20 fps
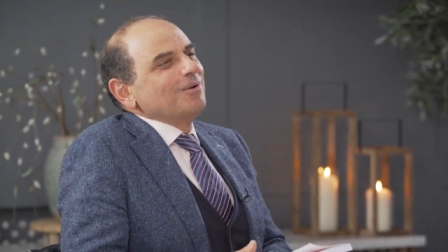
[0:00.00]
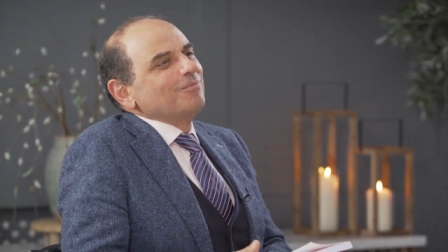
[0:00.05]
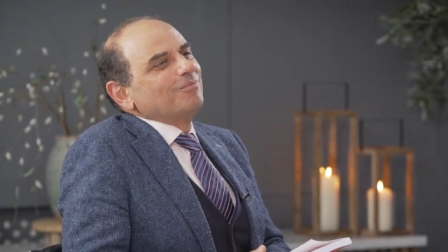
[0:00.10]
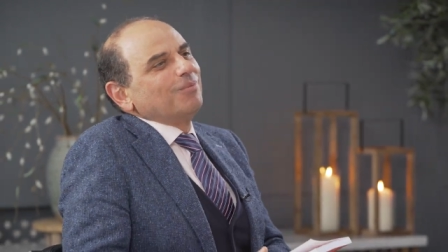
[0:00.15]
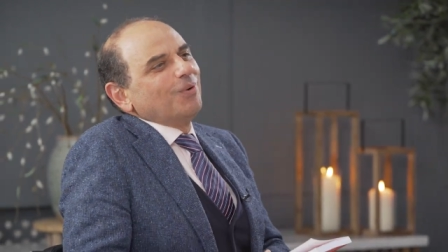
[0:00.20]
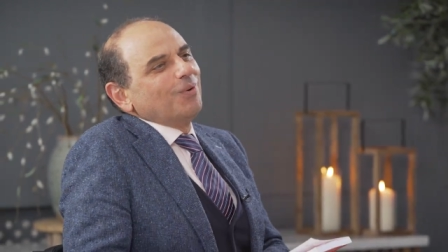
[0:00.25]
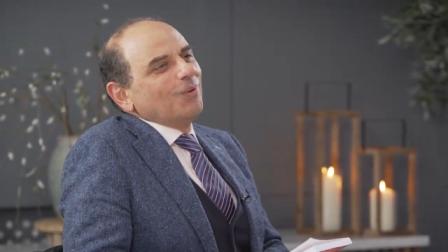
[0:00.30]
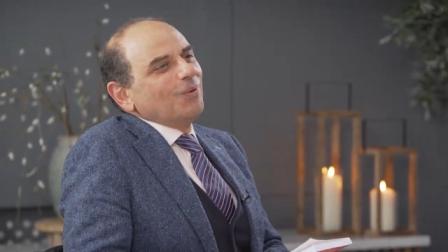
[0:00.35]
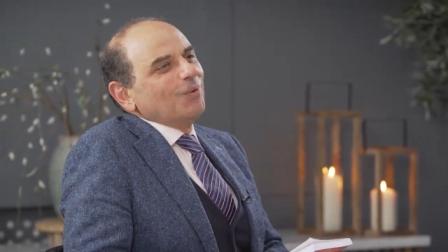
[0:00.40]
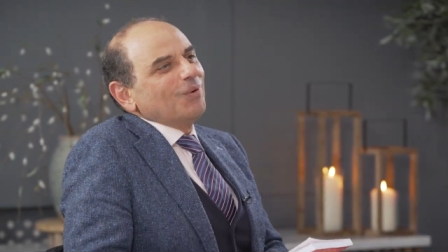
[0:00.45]

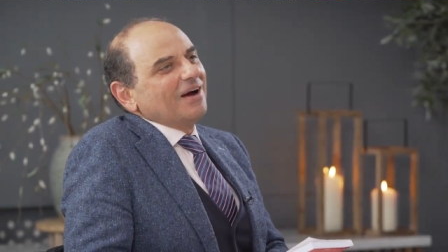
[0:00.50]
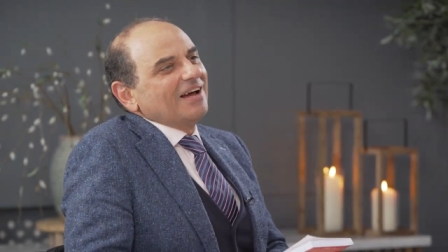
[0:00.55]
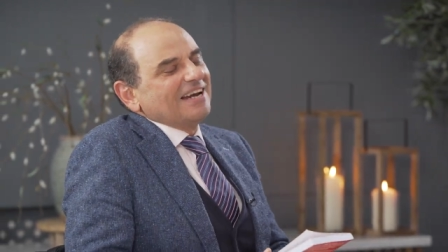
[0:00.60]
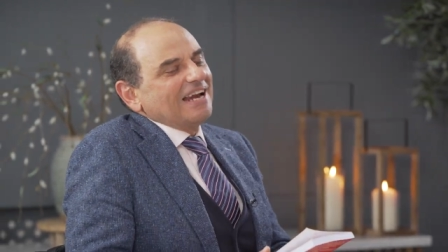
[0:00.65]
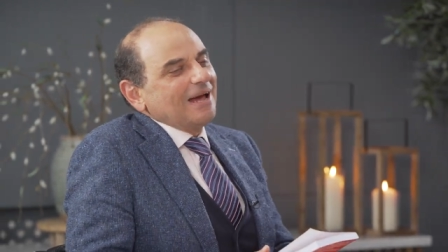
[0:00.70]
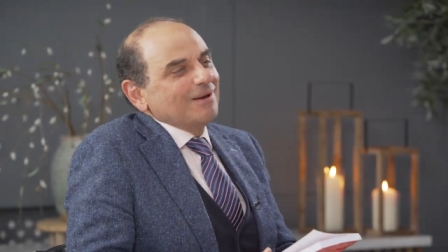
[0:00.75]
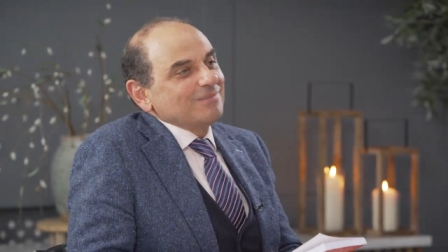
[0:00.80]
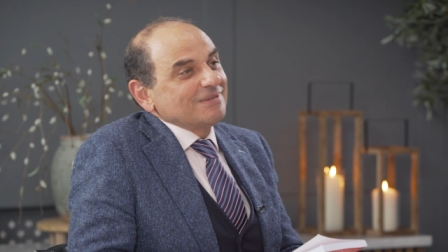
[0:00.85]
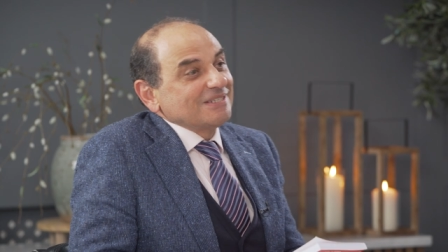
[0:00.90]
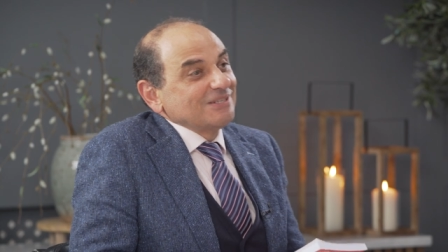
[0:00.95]
Paul, an
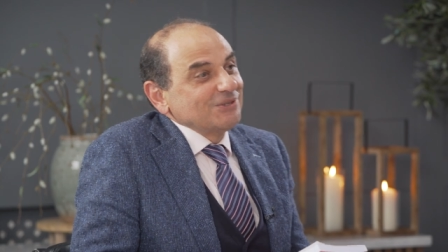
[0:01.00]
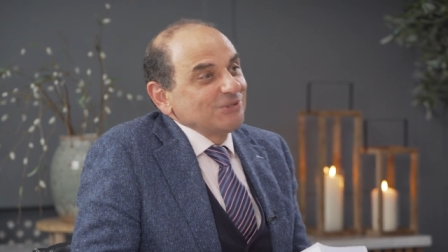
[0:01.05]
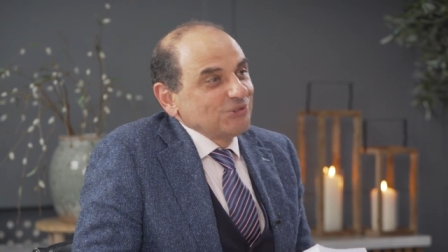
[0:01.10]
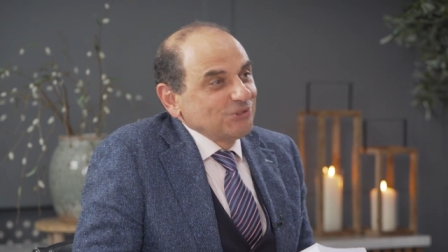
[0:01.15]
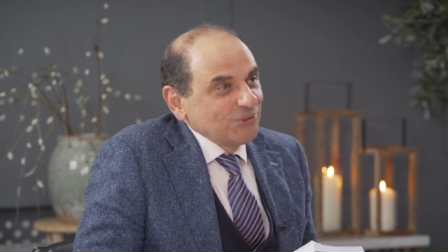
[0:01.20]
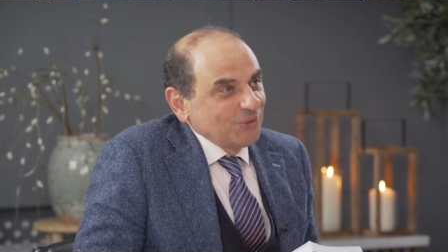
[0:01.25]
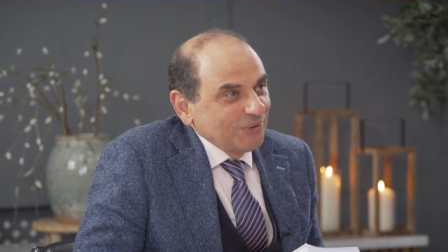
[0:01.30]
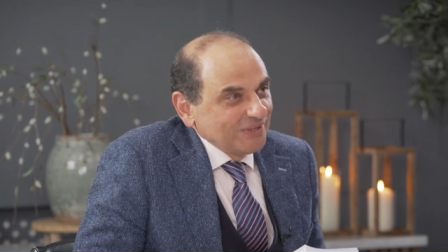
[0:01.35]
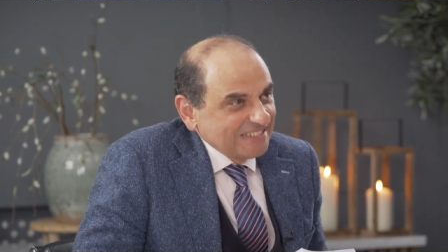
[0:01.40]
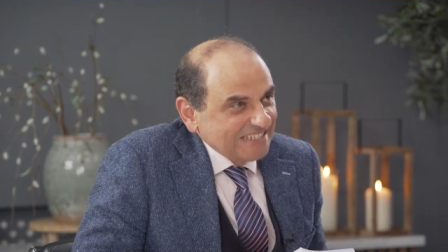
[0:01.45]
absolute
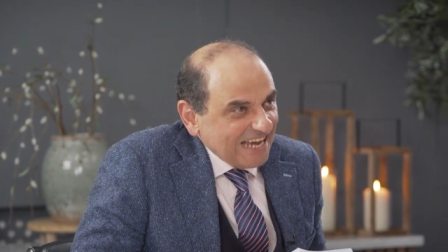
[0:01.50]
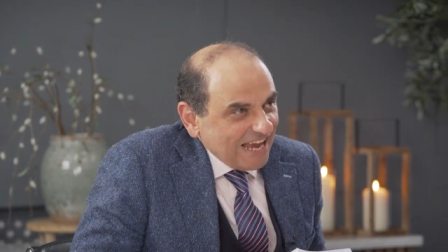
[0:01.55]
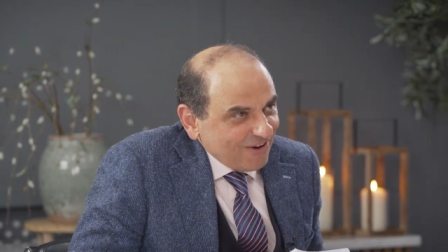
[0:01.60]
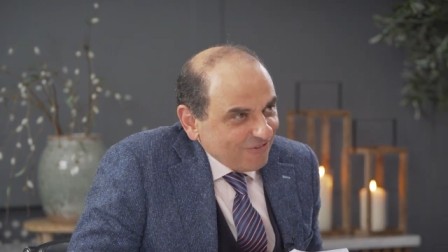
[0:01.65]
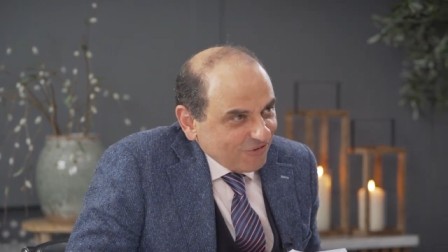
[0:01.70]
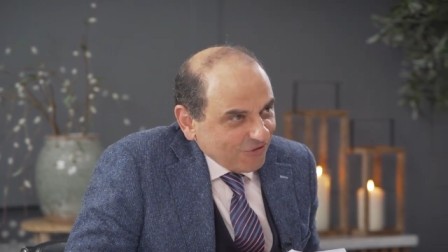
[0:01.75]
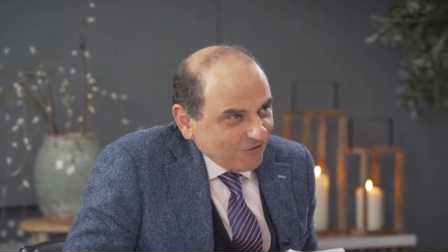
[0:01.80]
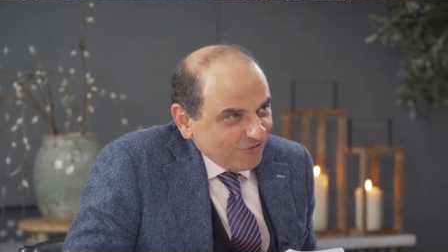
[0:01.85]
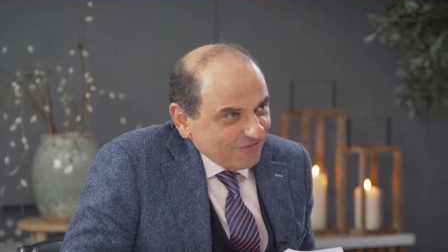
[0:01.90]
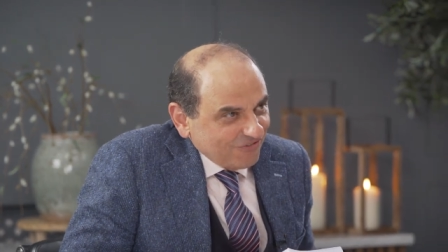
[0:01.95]
joy to
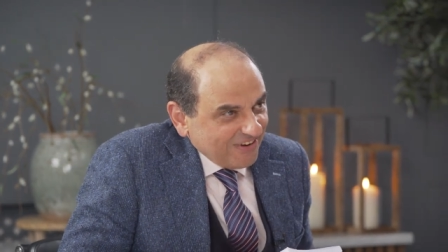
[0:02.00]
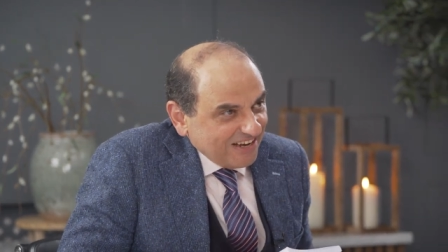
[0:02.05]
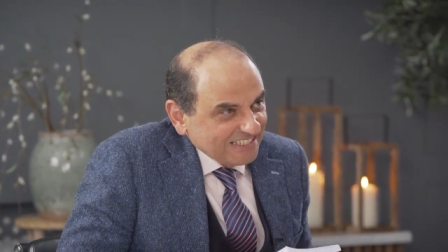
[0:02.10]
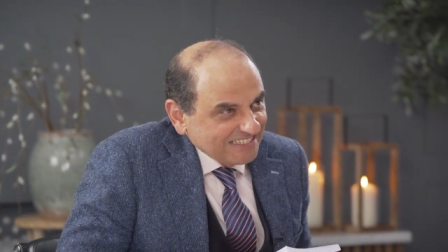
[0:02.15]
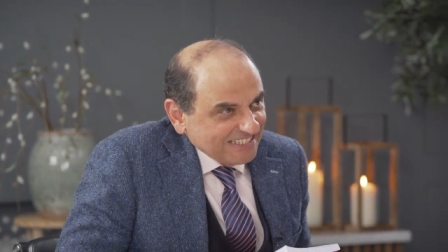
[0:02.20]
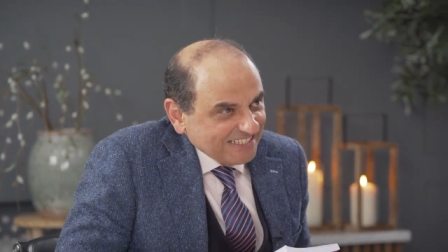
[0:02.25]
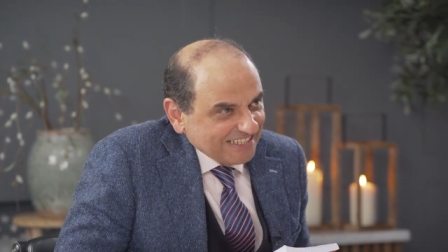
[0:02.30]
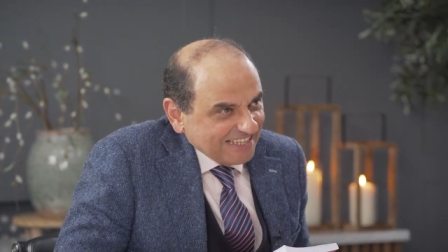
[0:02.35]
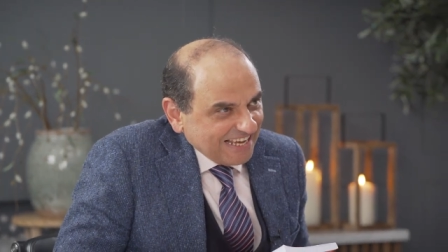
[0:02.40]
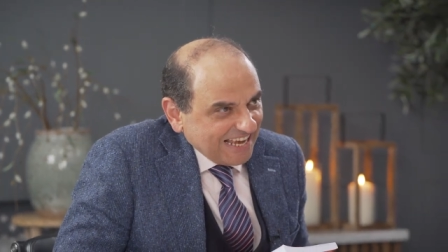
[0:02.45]
have you on
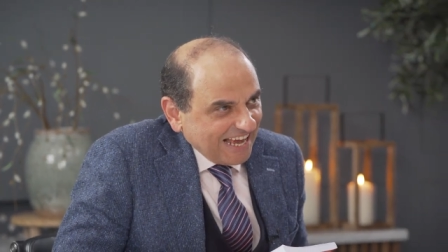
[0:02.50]
Facing the